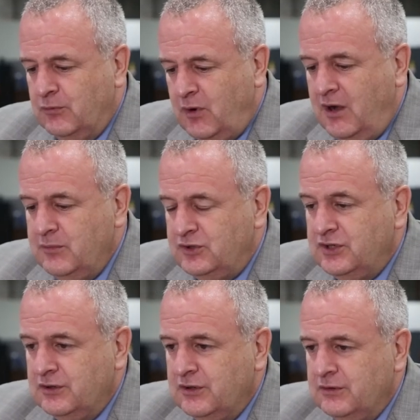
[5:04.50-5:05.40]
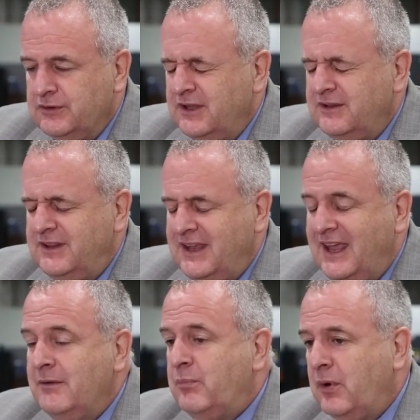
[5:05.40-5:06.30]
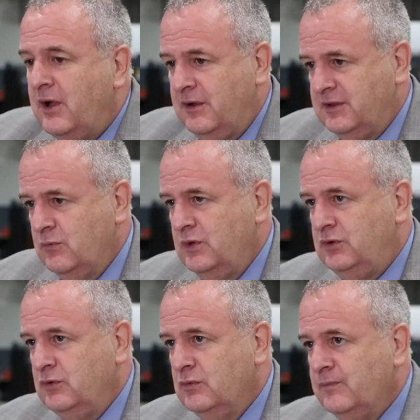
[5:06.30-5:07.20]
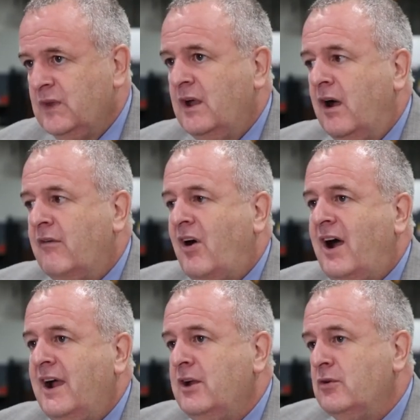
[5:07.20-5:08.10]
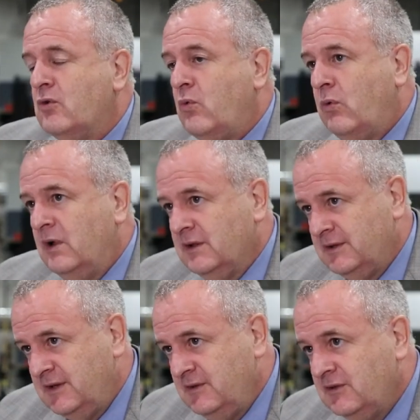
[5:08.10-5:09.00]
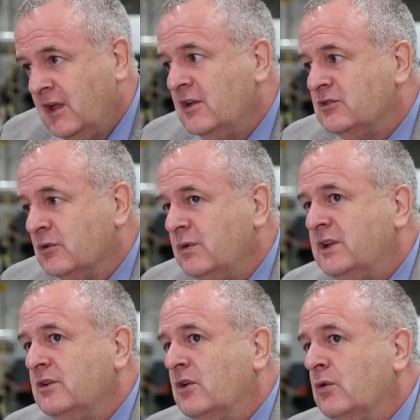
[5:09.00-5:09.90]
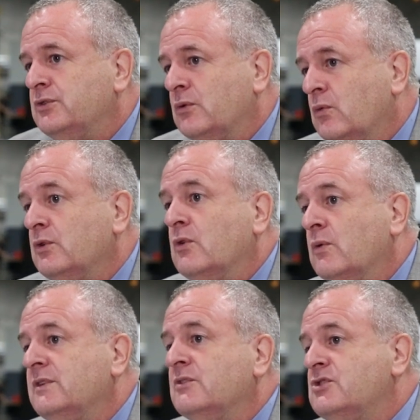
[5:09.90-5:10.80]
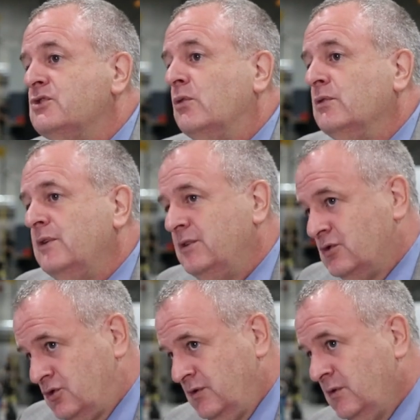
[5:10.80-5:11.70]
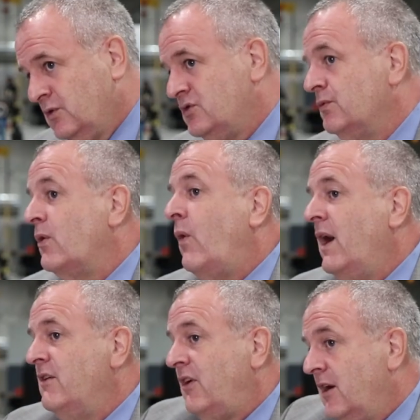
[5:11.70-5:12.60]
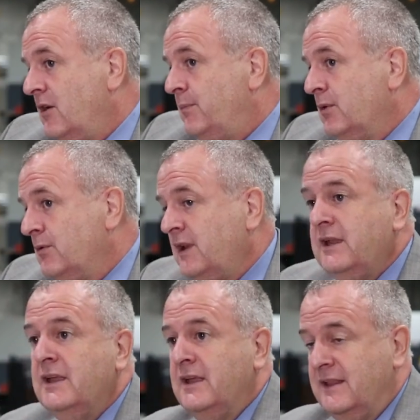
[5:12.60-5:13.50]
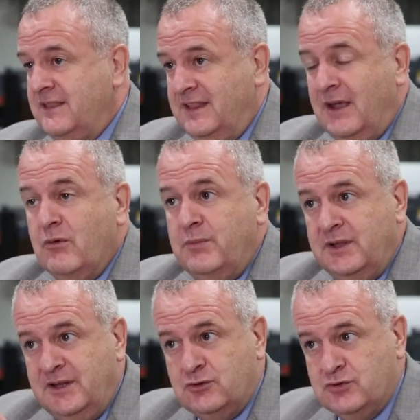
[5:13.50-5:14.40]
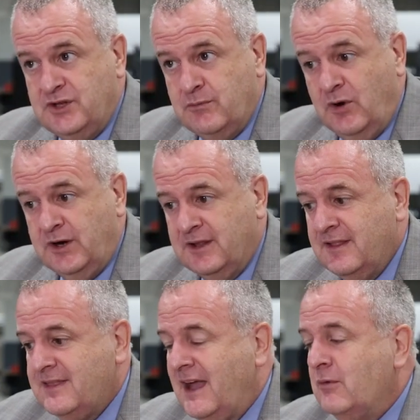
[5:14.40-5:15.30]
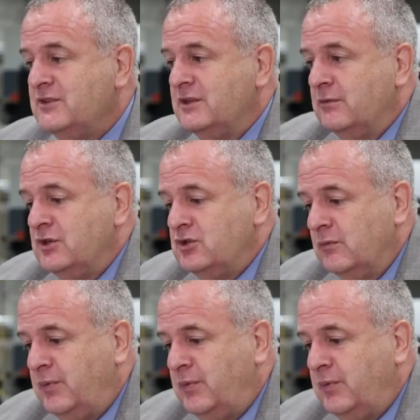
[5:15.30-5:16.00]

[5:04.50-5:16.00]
the raw material, the end product that we do, of higher qualities so we can go toward going the solar industry, which requires higher purity, then that would be an interesting market. That was the original